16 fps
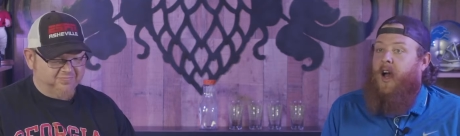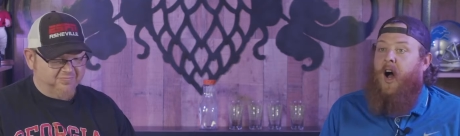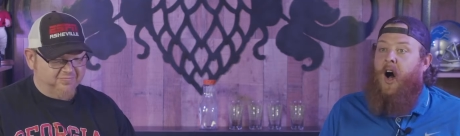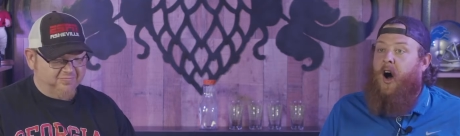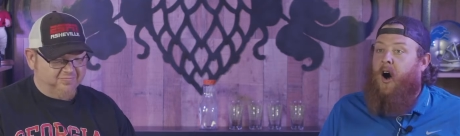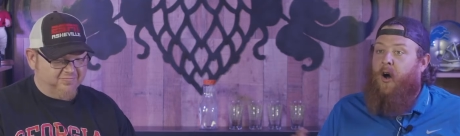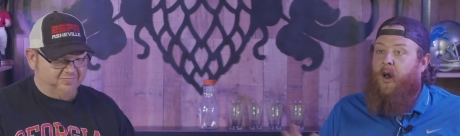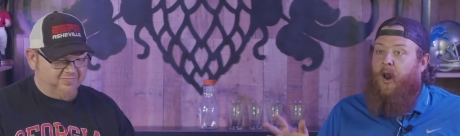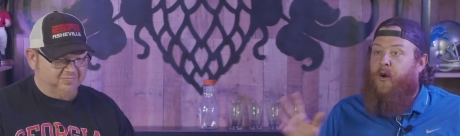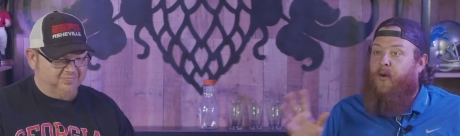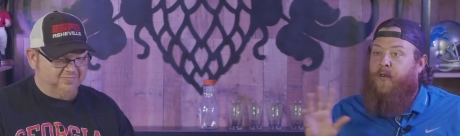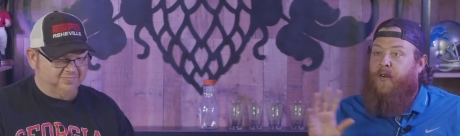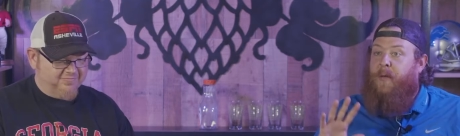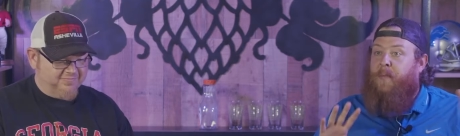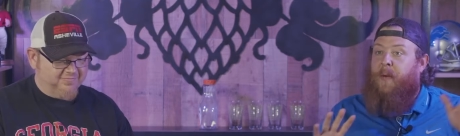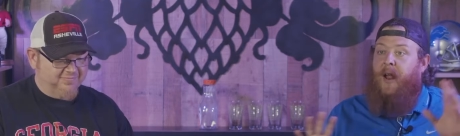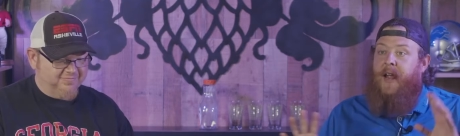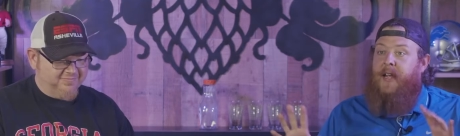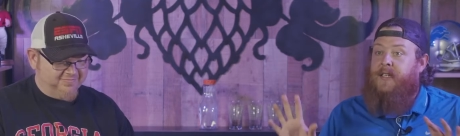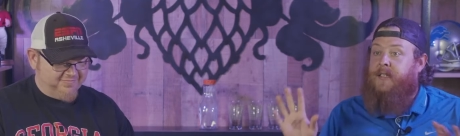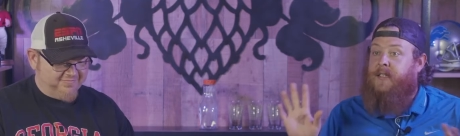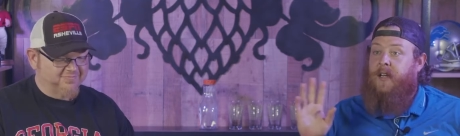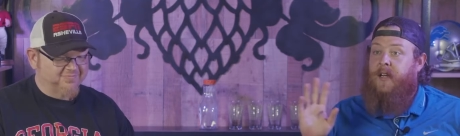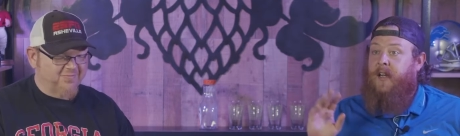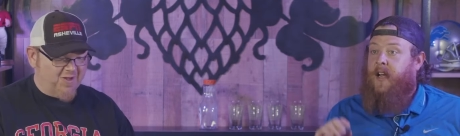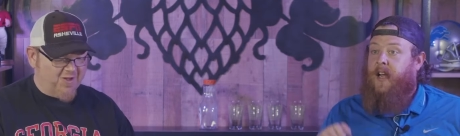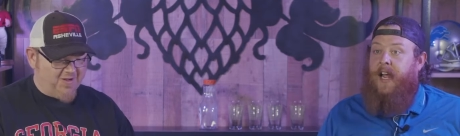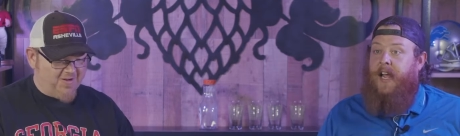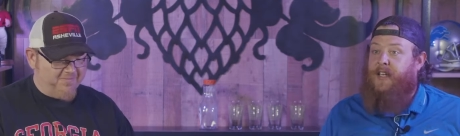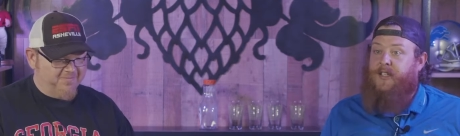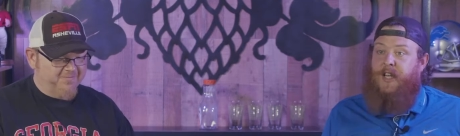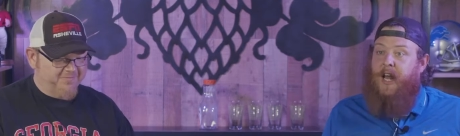Speaker 1: all over the place.
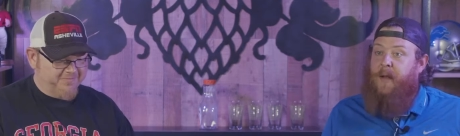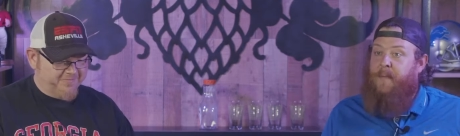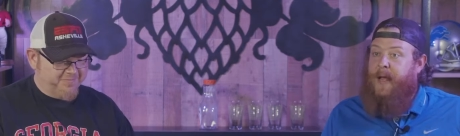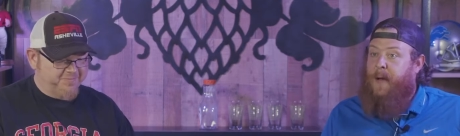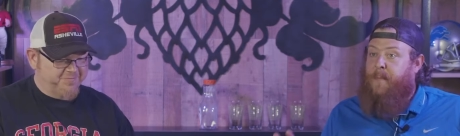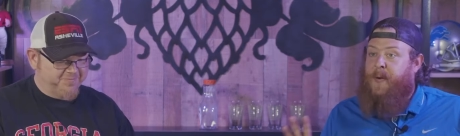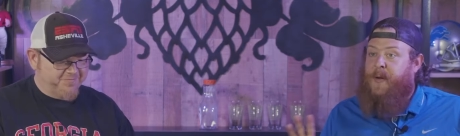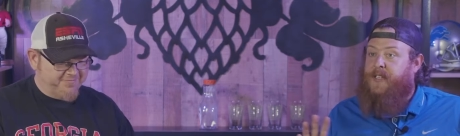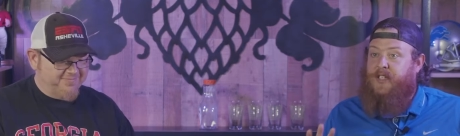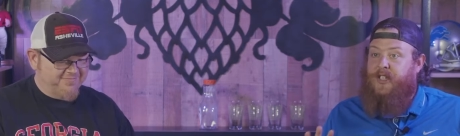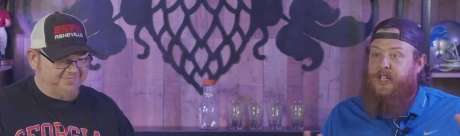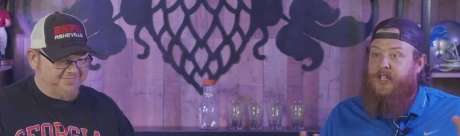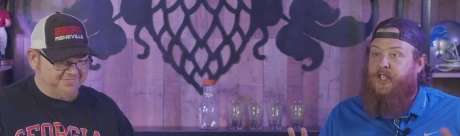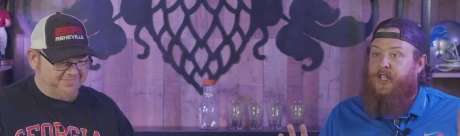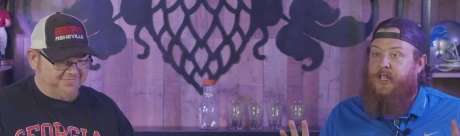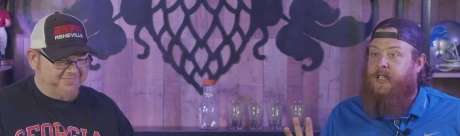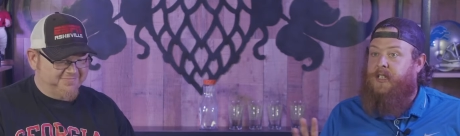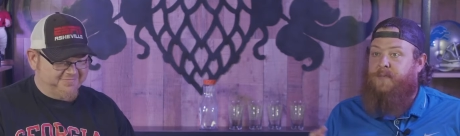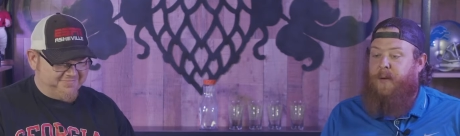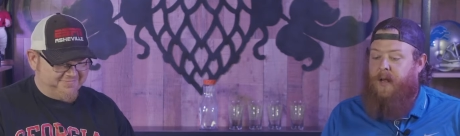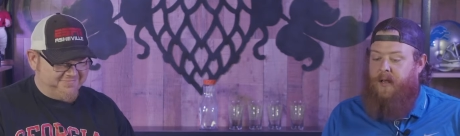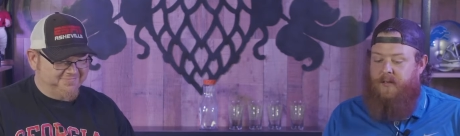Okay. He's going to be a positionless player.